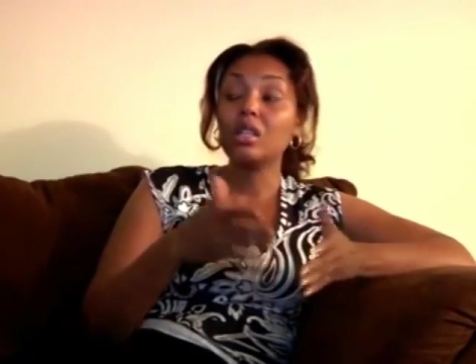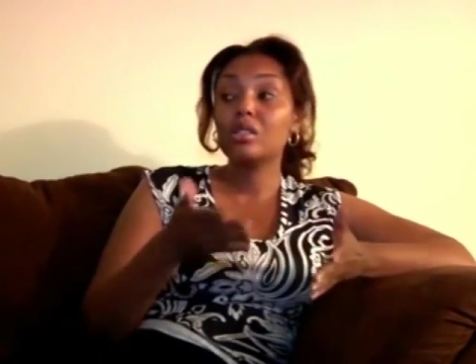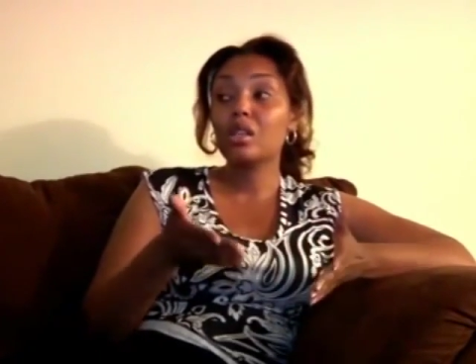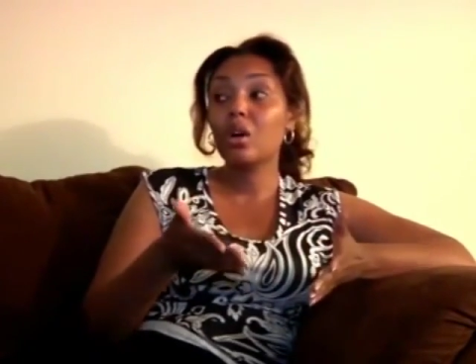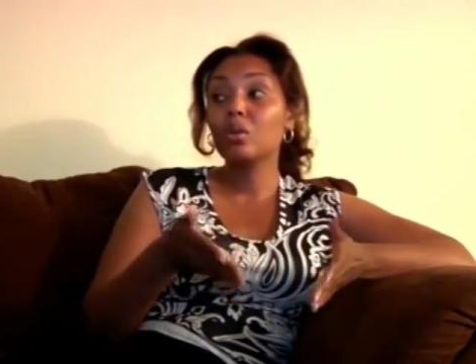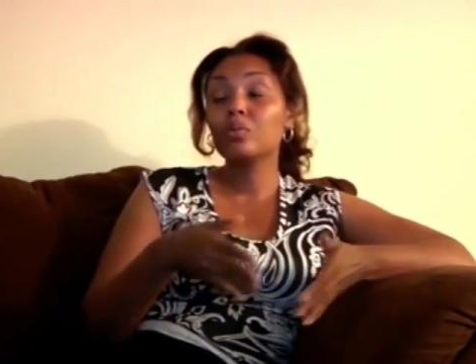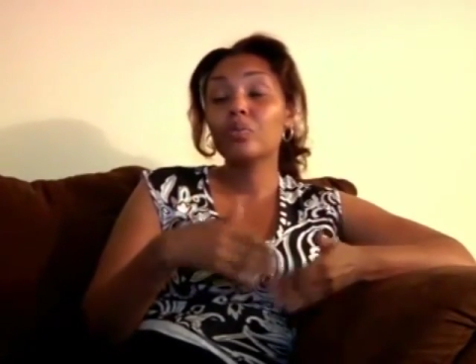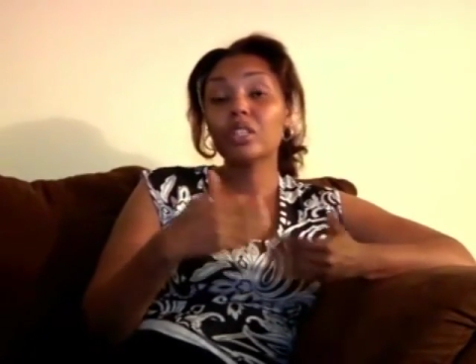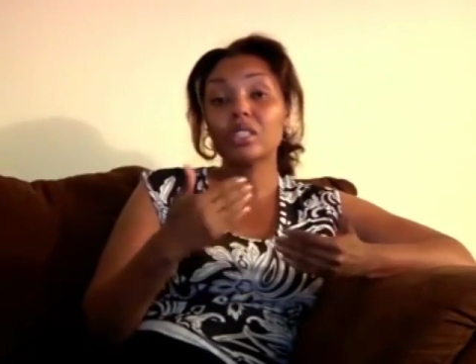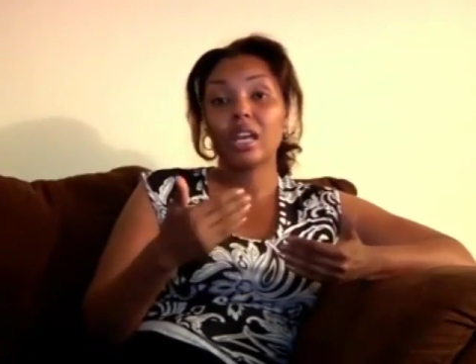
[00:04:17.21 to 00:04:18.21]
So
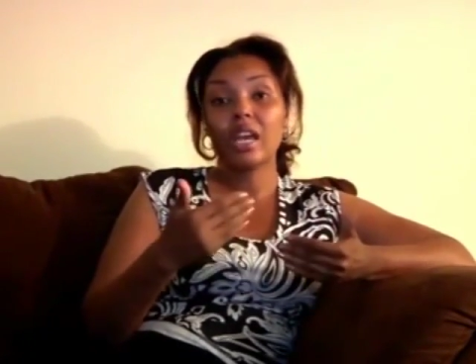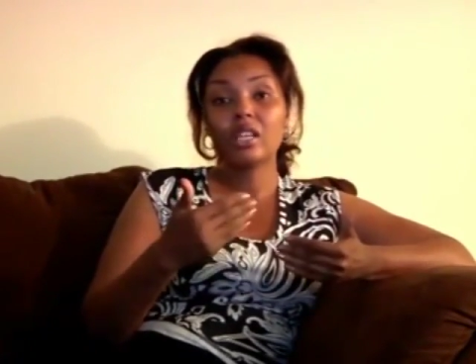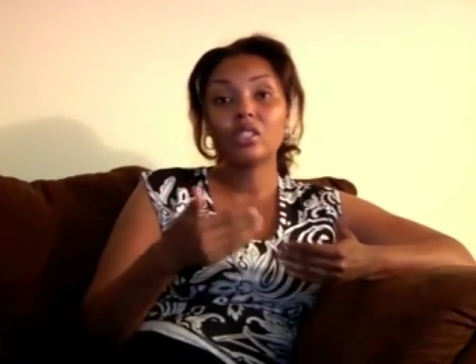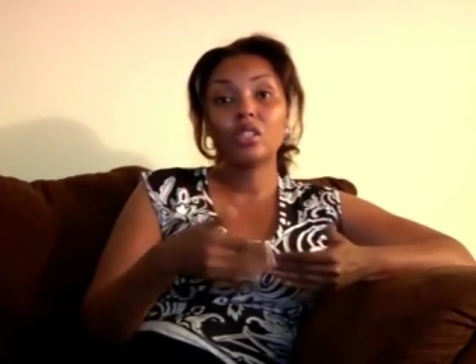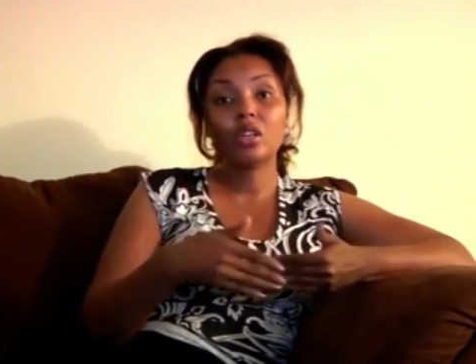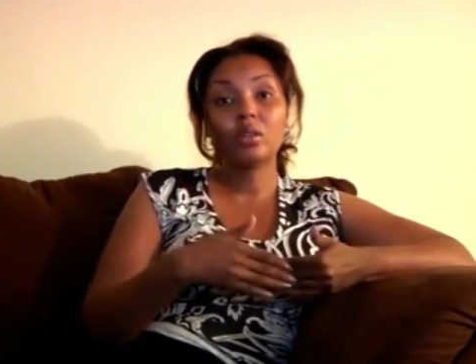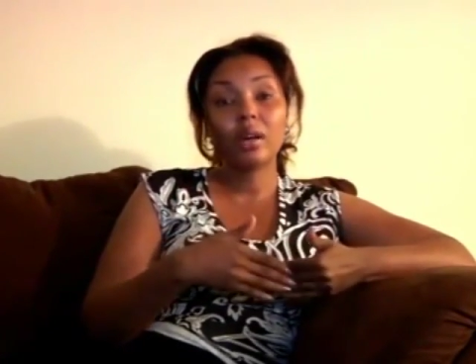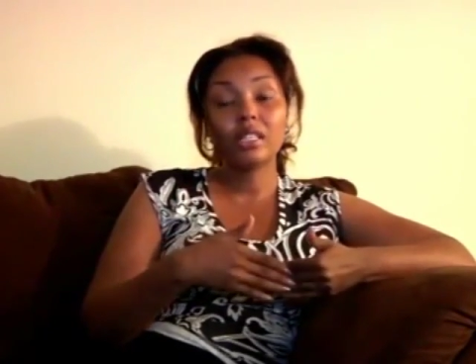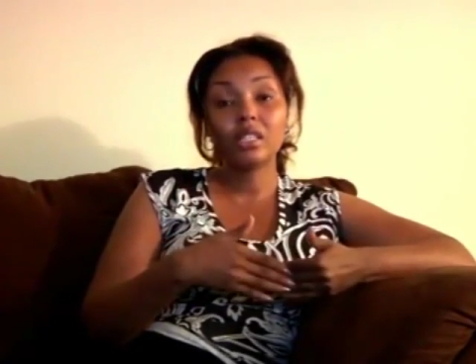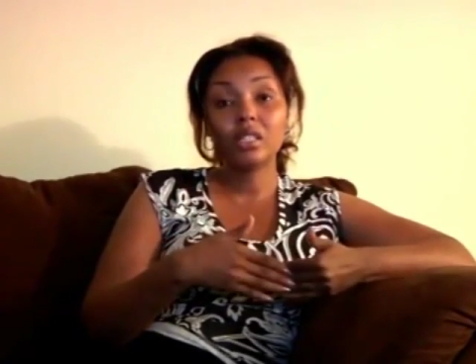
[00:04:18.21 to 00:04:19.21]
to answer your
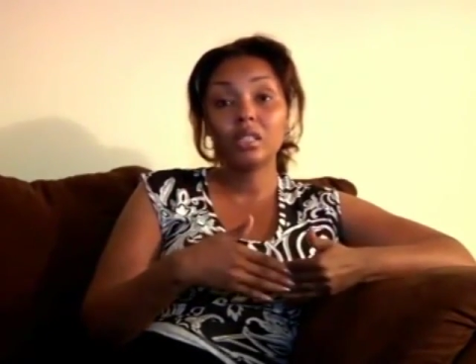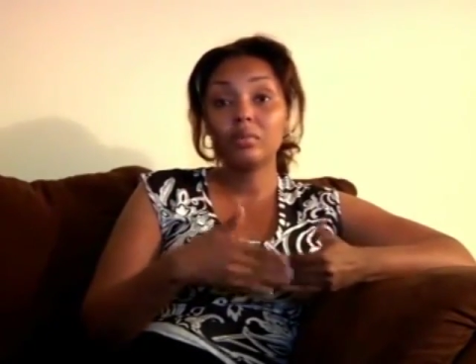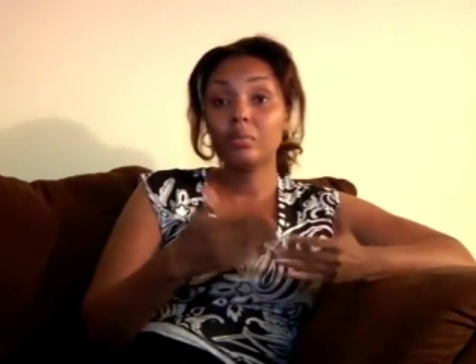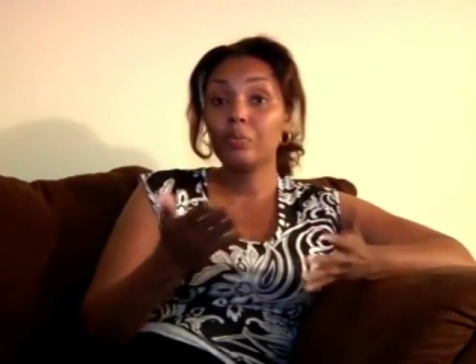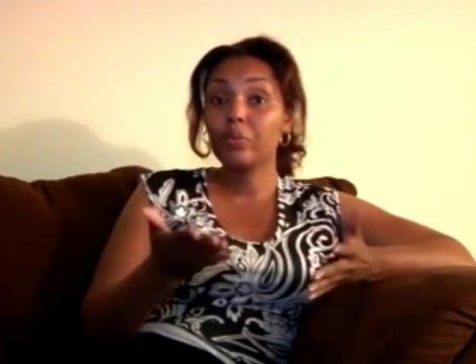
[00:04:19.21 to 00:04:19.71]
question,